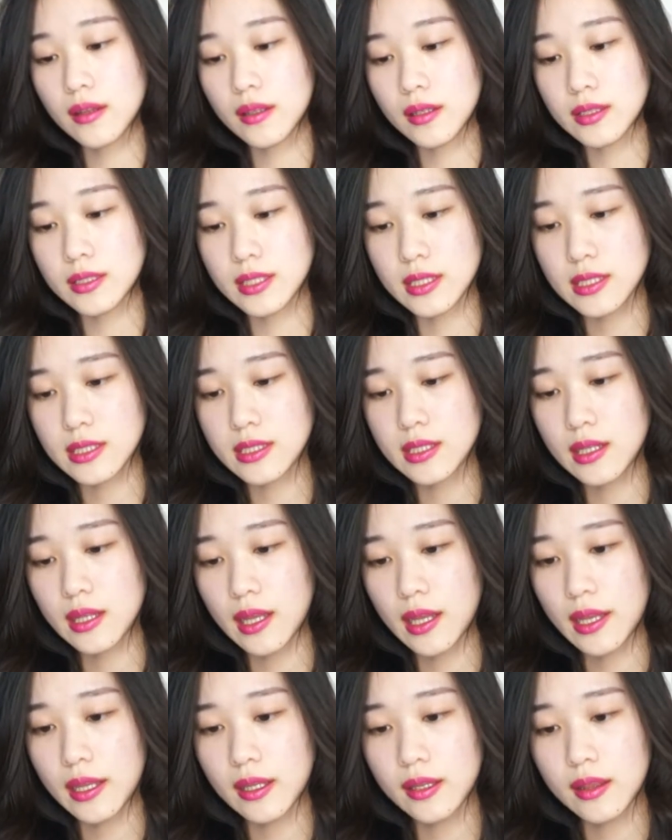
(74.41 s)
This is
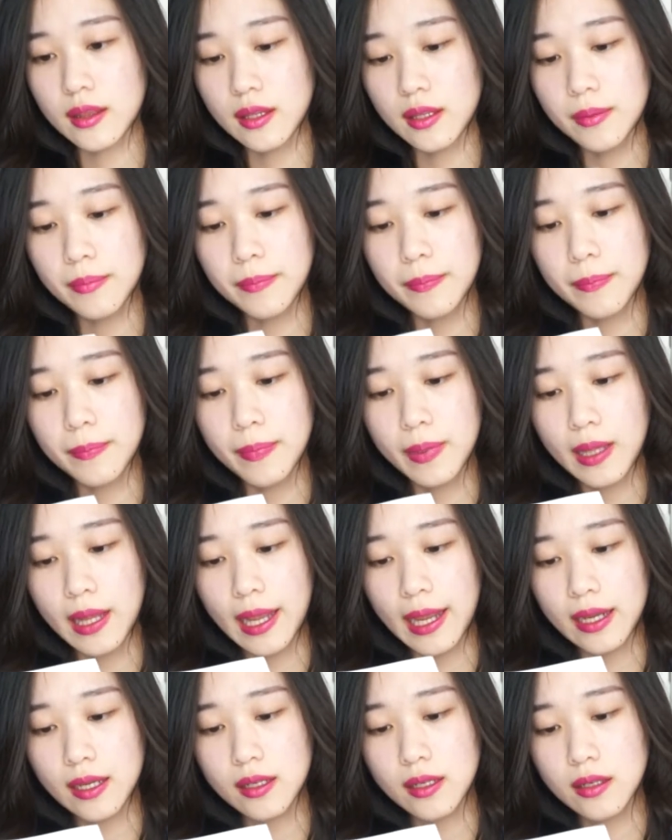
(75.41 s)
like the
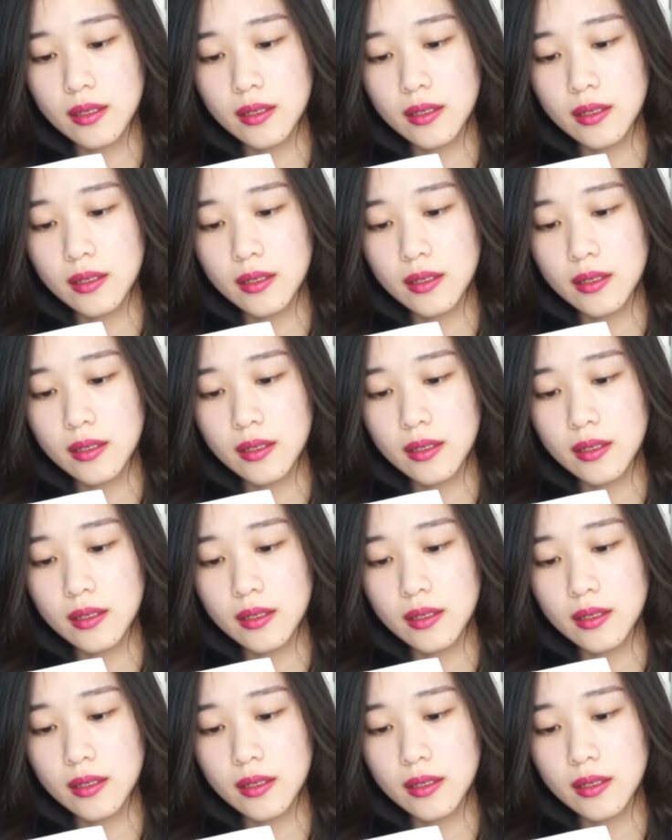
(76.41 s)
black